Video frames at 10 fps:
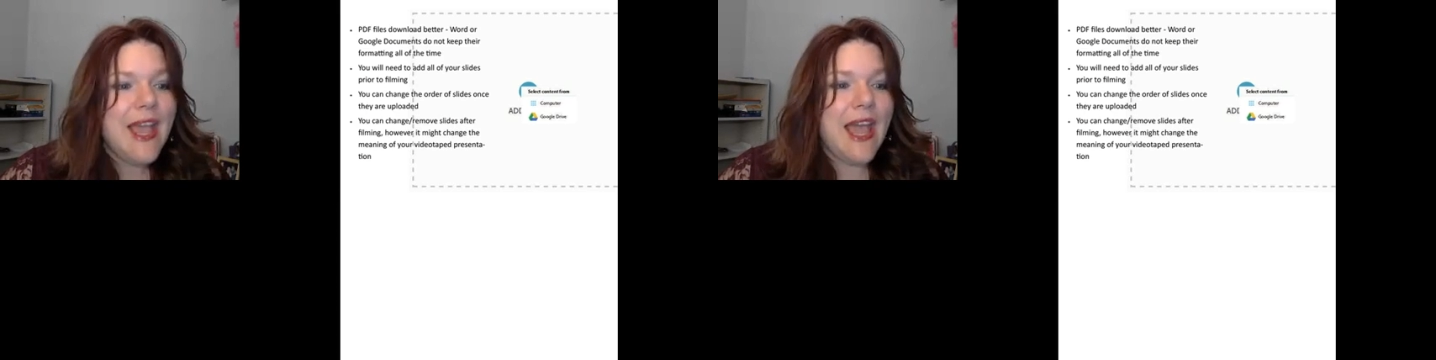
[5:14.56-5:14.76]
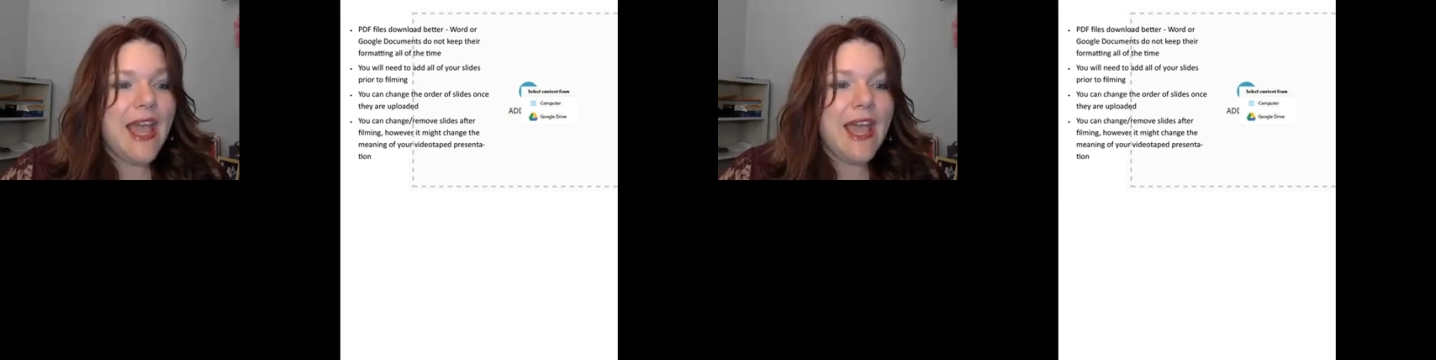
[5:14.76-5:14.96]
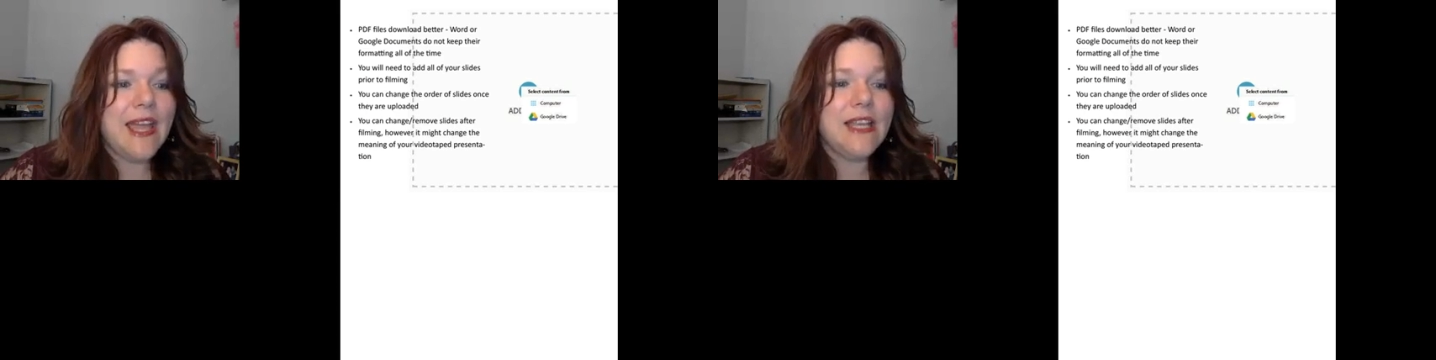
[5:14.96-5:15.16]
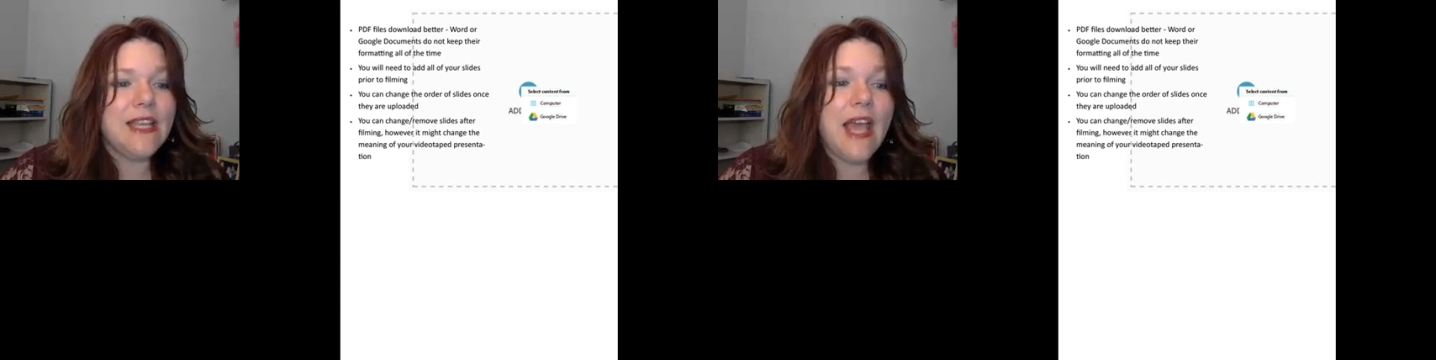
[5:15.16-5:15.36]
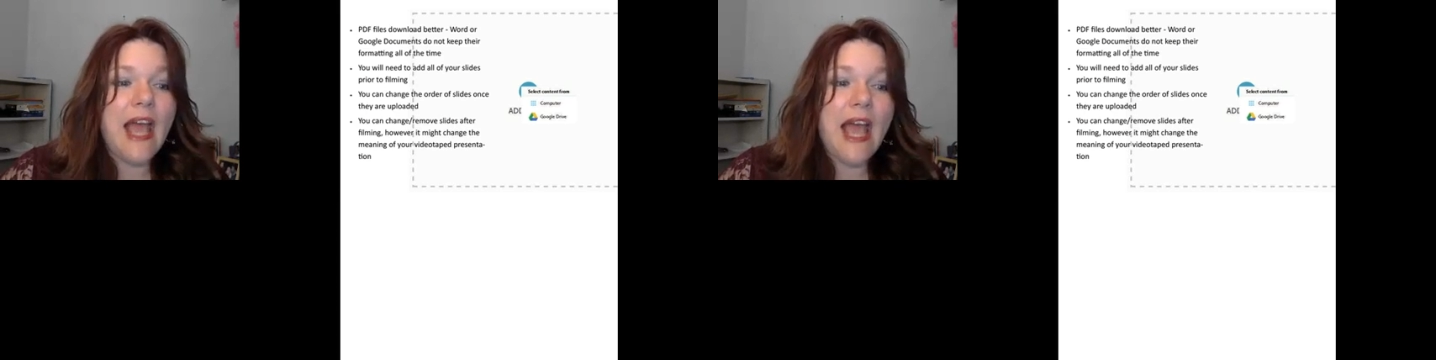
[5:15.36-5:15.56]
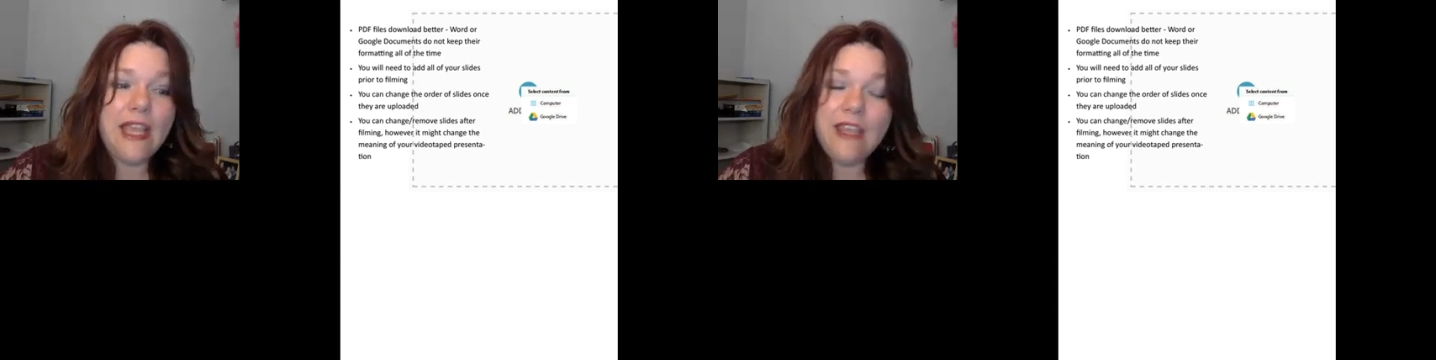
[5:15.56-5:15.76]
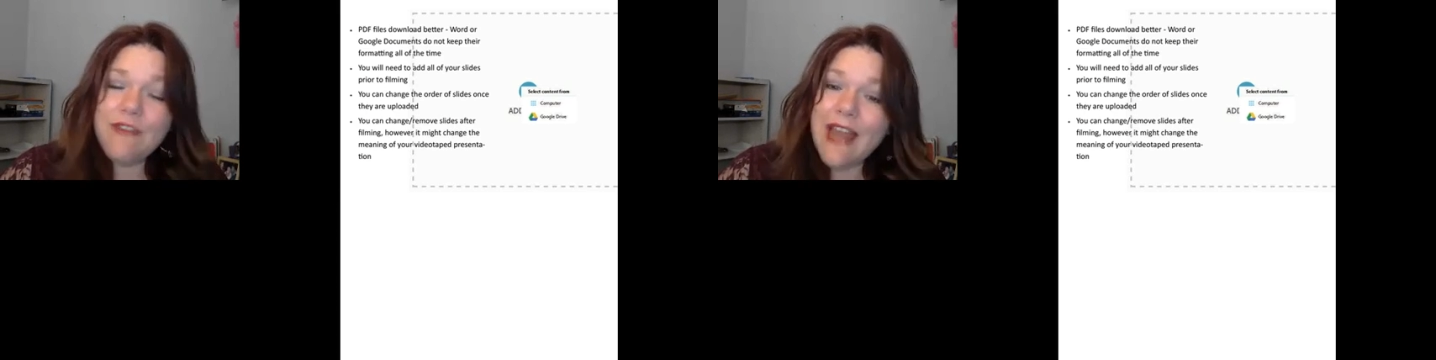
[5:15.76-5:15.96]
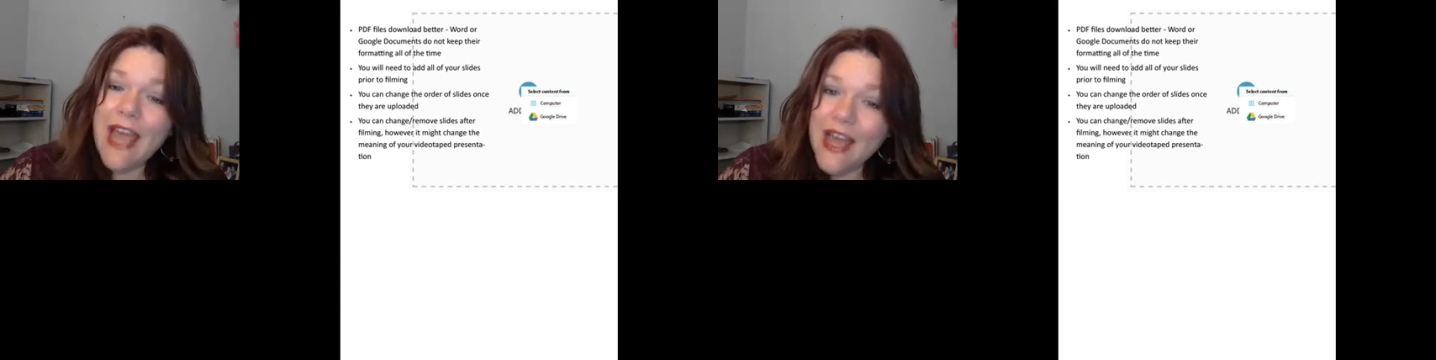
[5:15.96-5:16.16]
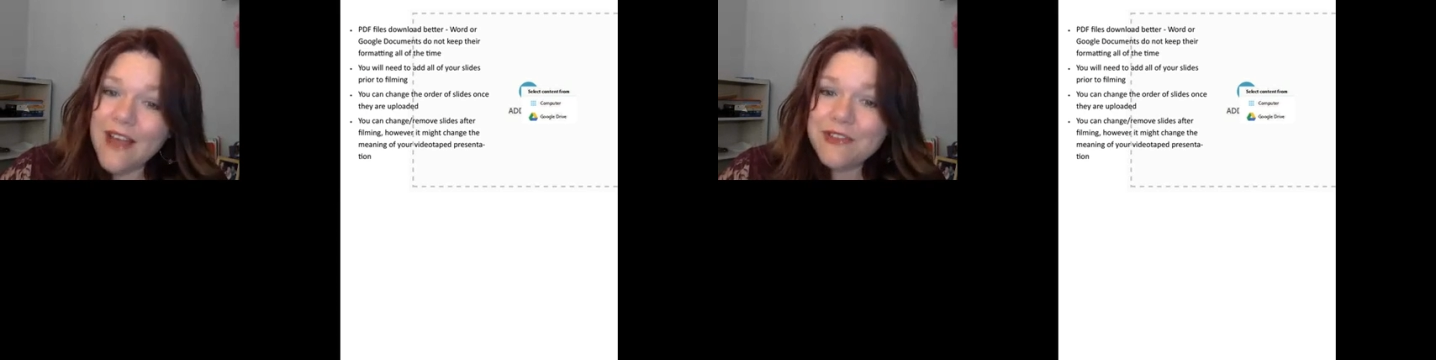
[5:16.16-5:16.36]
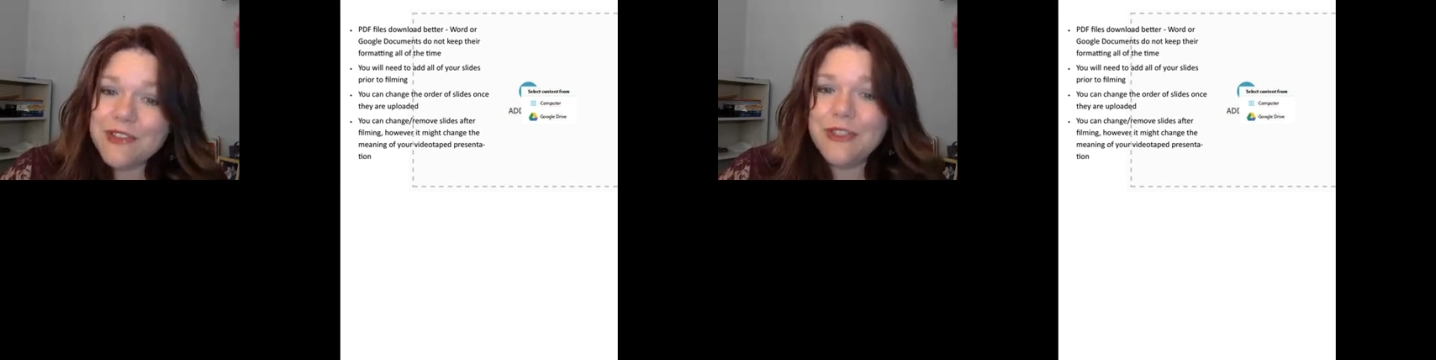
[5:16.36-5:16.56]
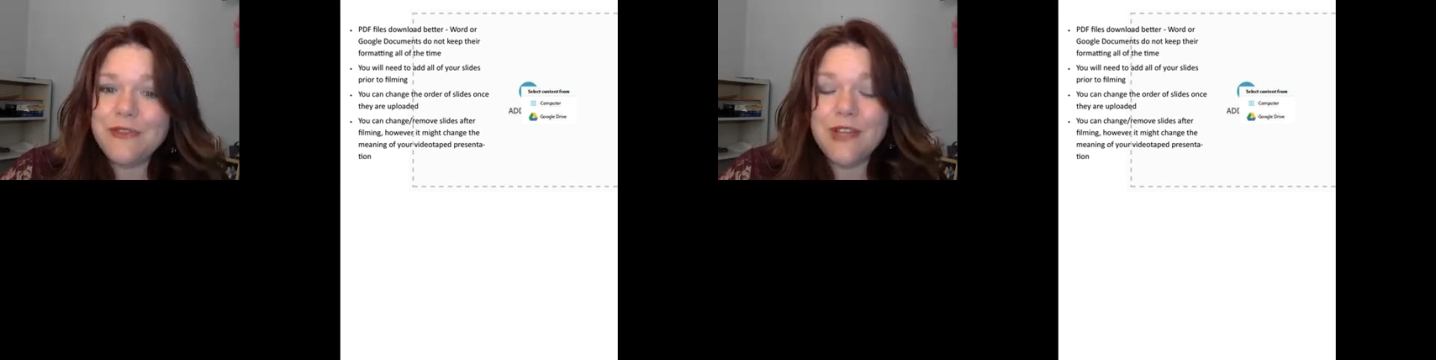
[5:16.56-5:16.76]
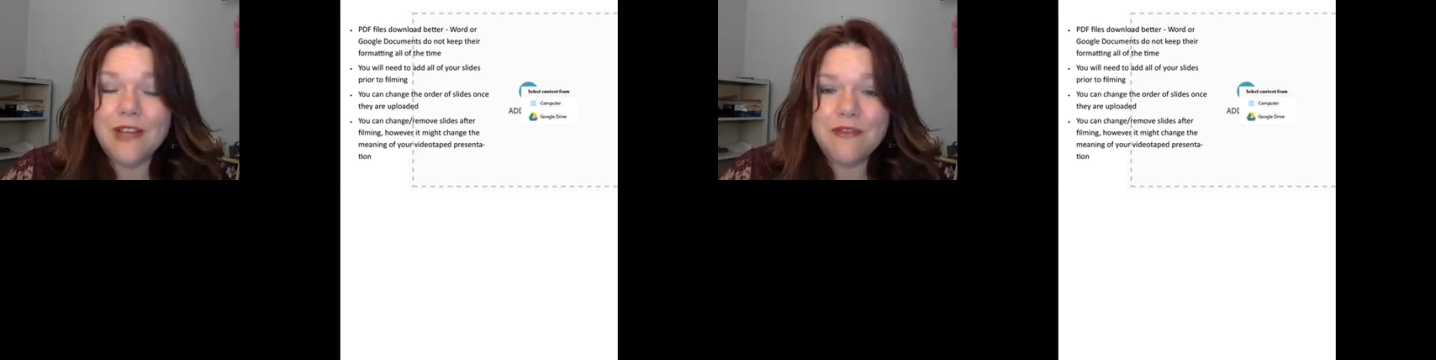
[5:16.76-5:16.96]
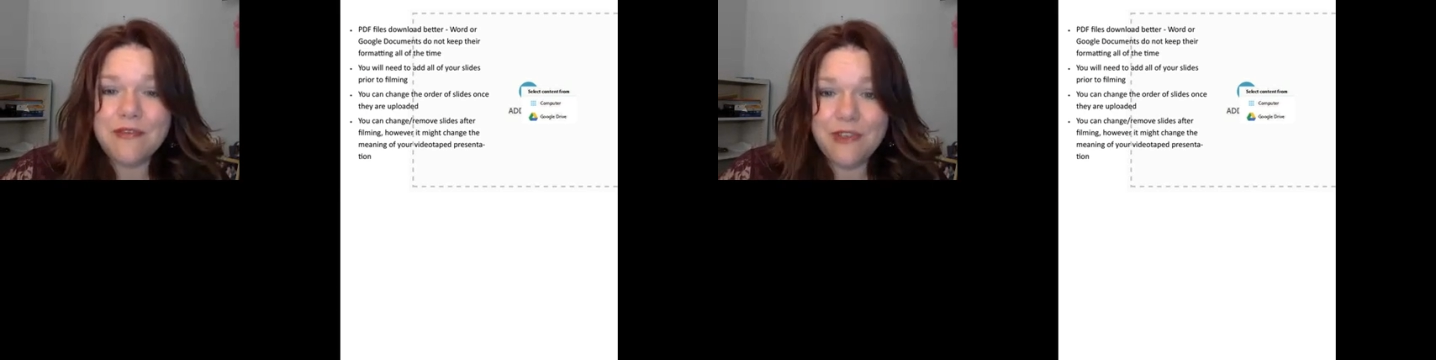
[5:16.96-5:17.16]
And even after you've done